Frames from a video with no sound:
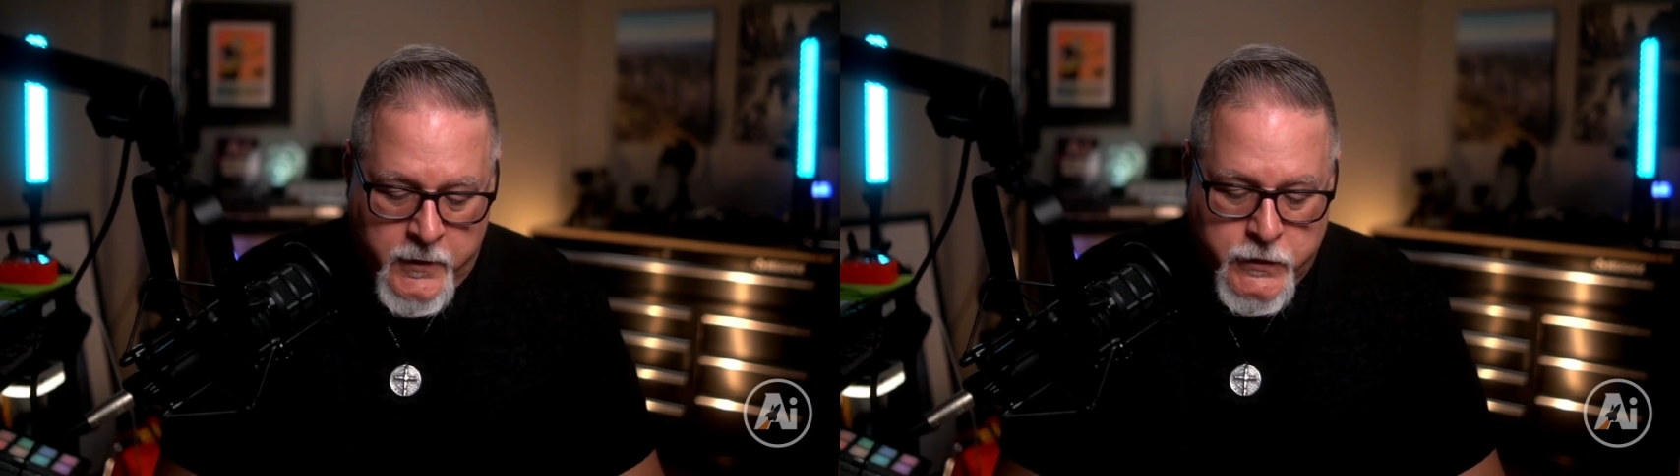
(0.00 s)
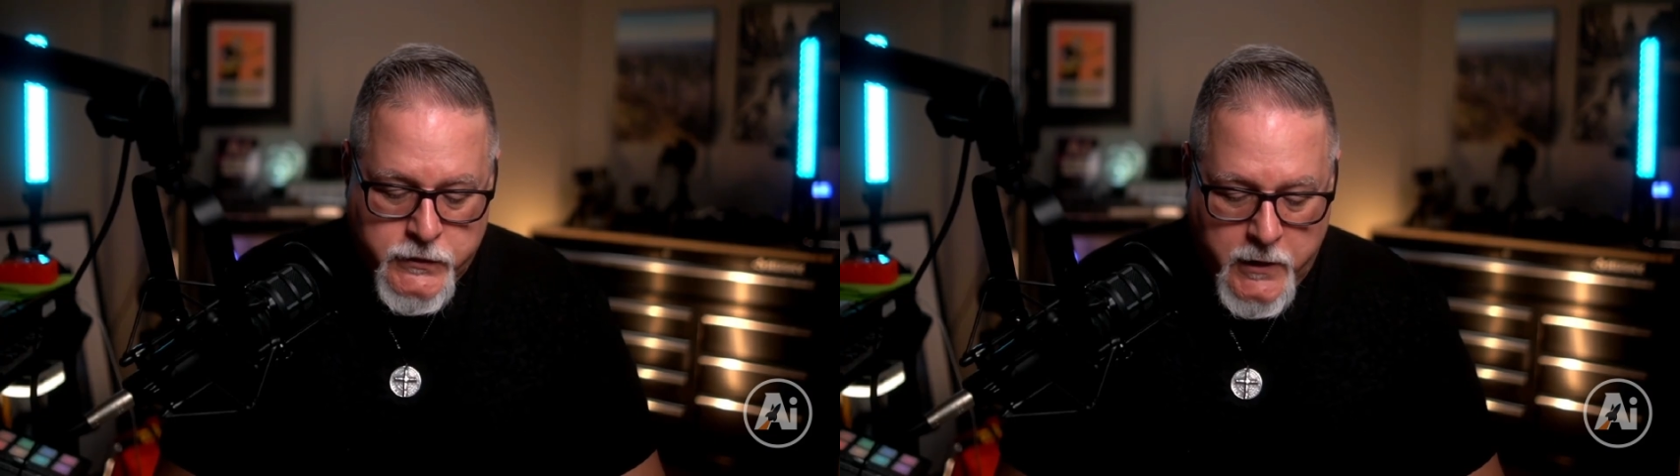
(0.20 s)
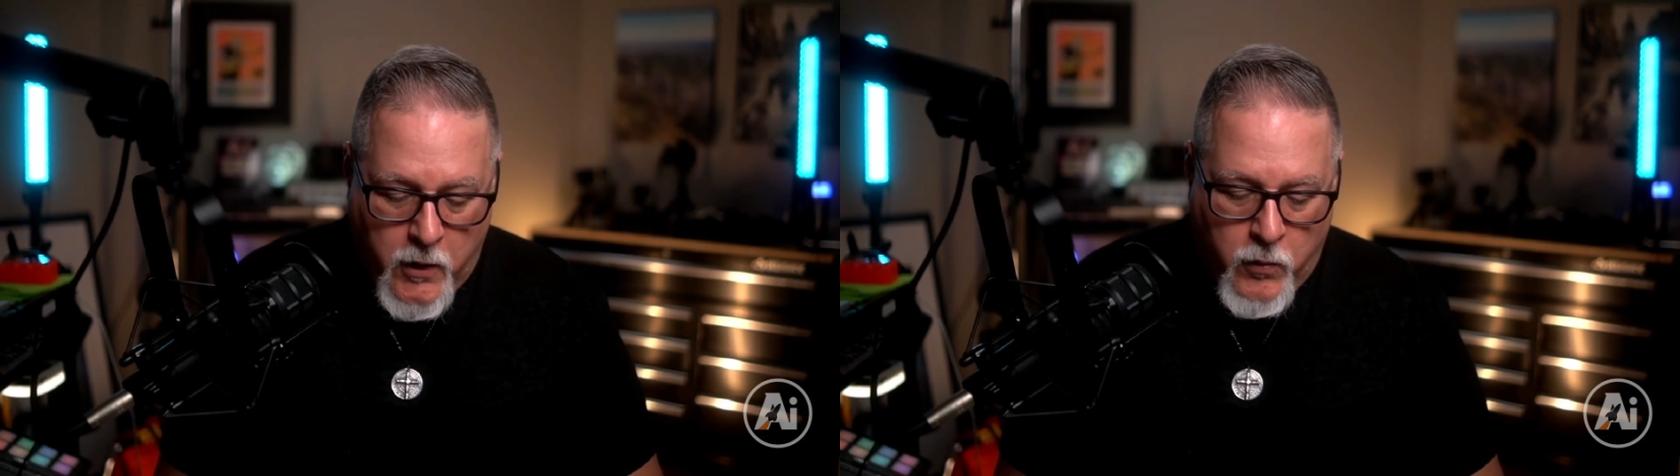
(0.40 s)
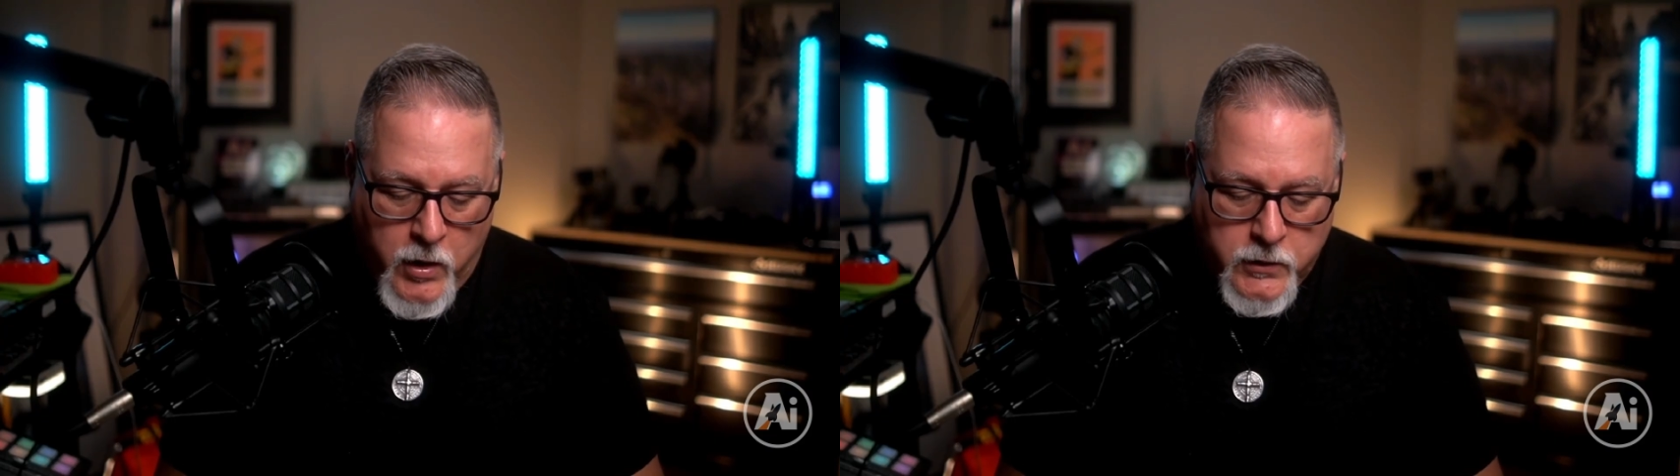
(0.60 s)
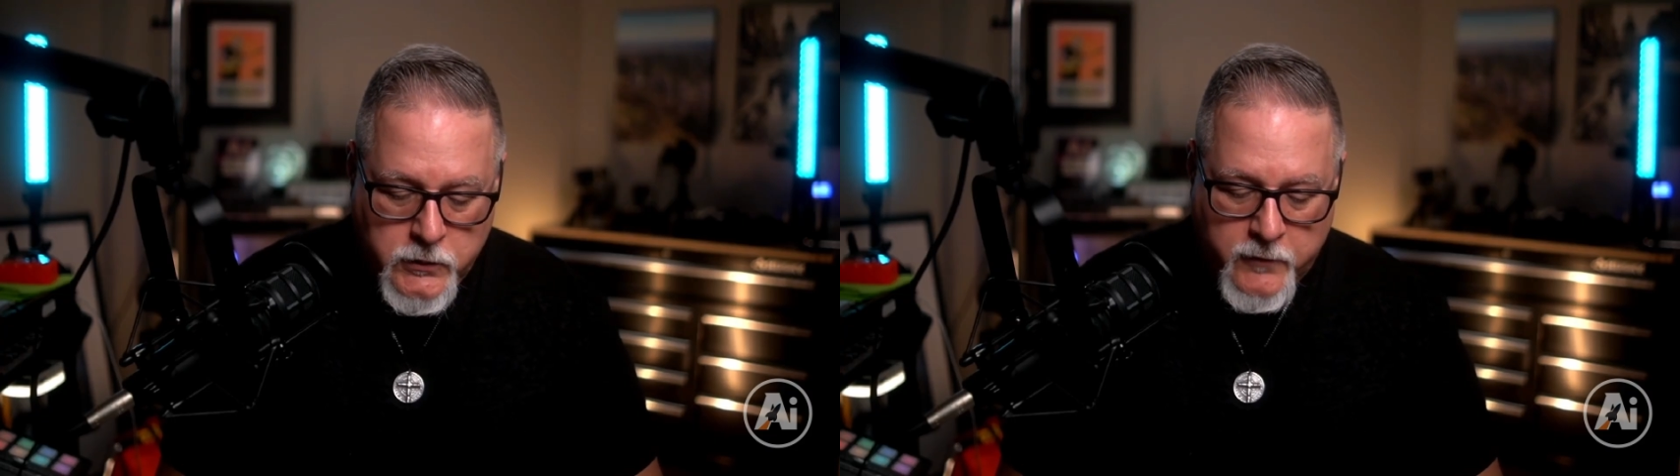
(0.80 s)
So
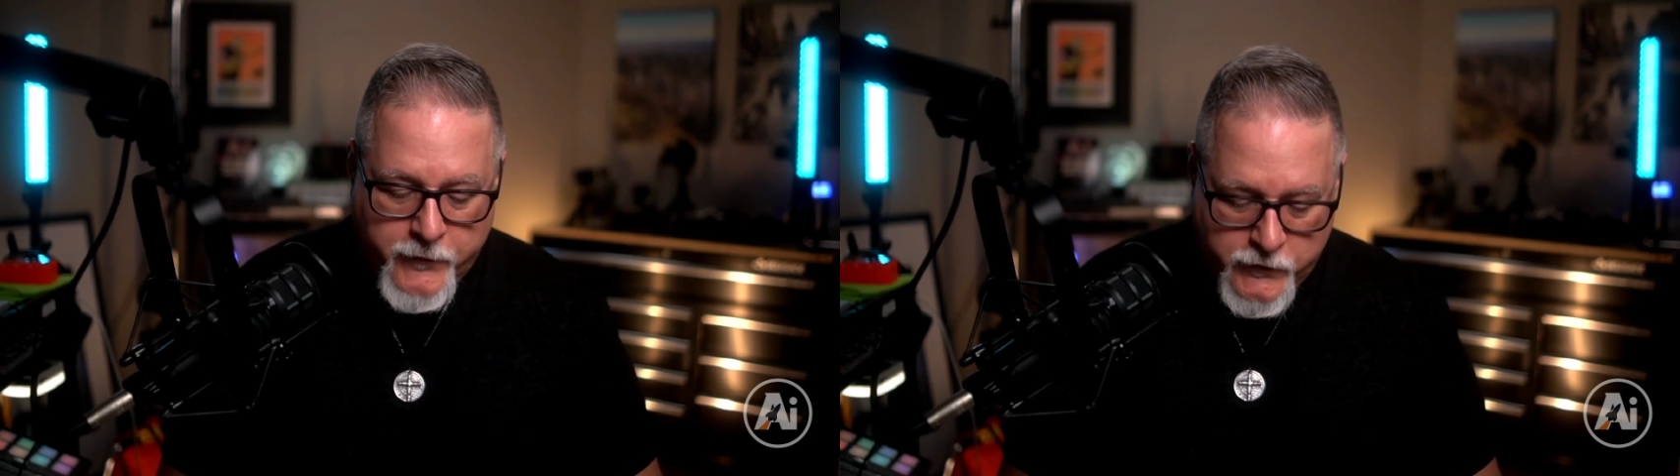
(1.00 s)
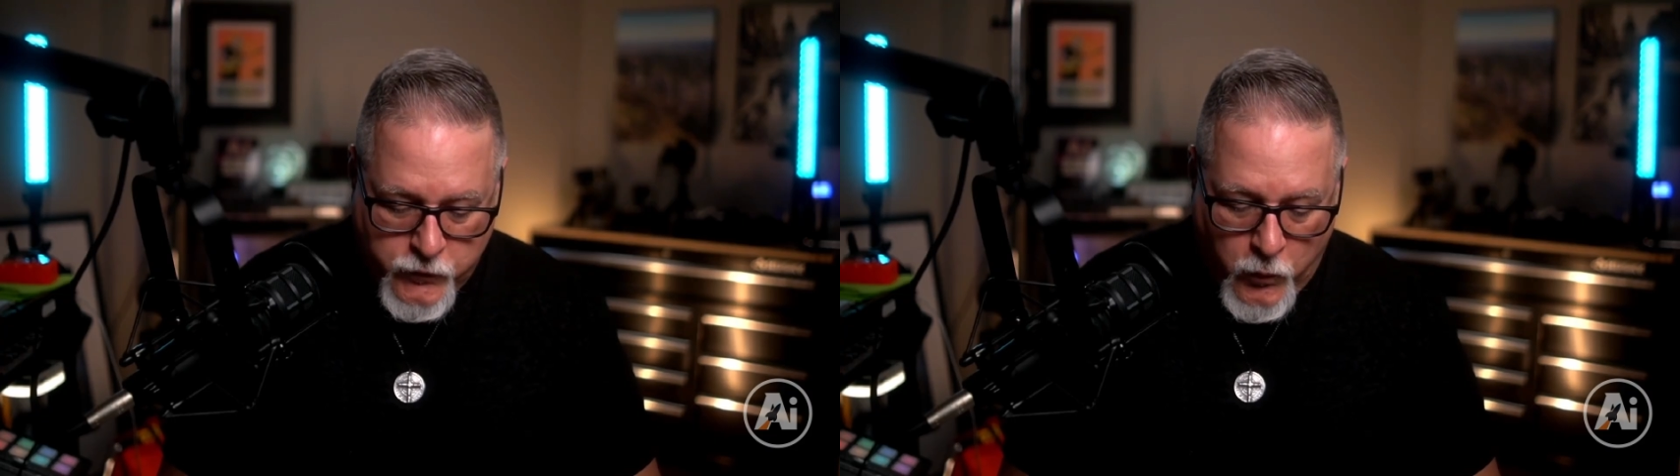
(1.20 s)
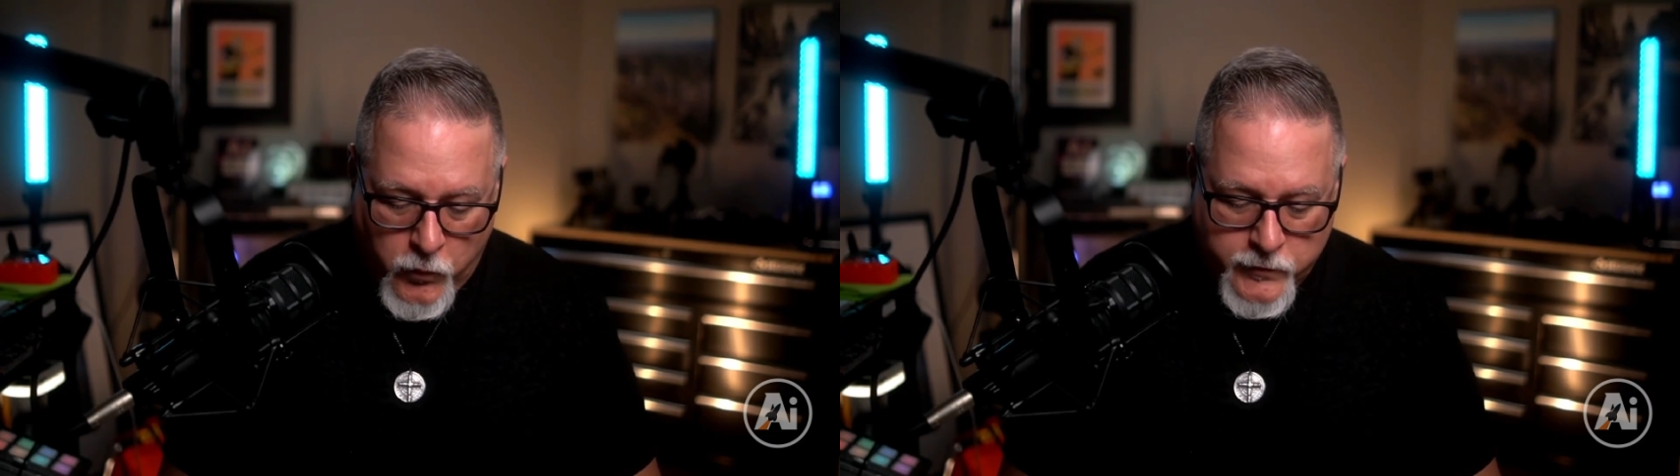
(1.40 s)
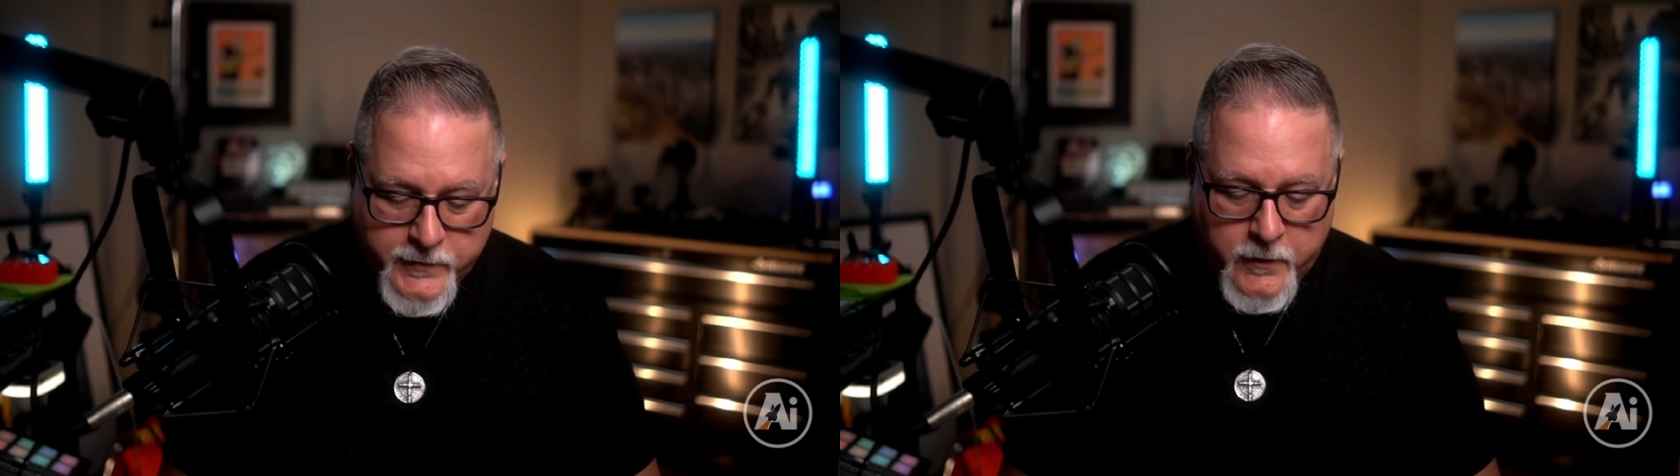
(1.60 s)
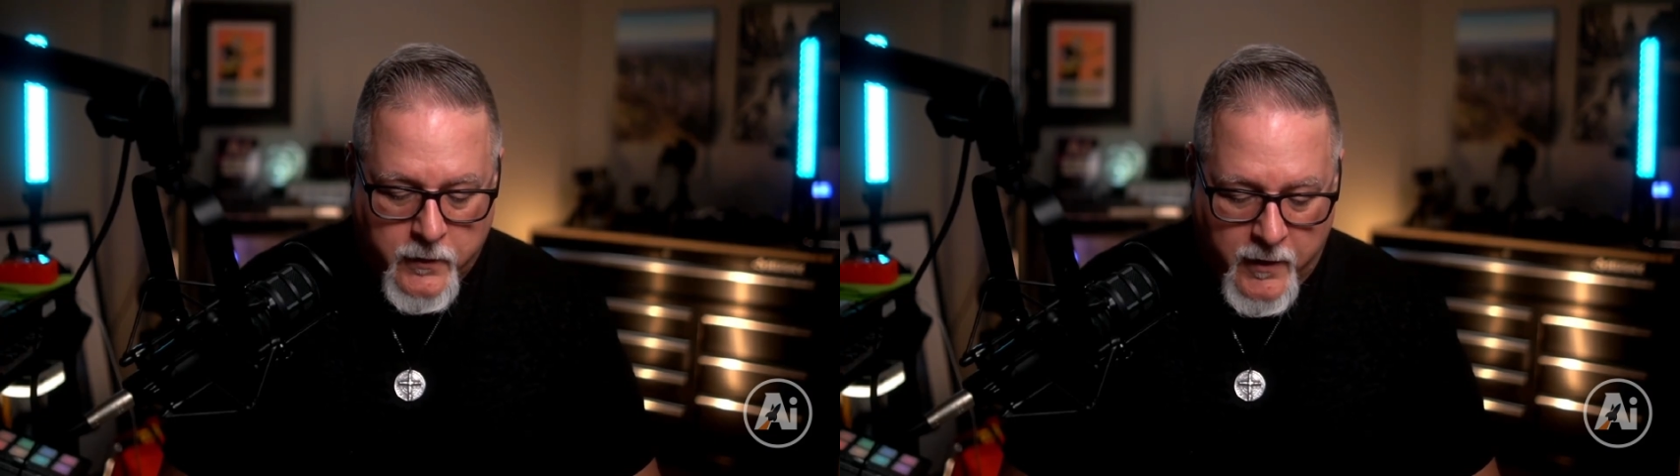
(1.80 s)
look for tools that are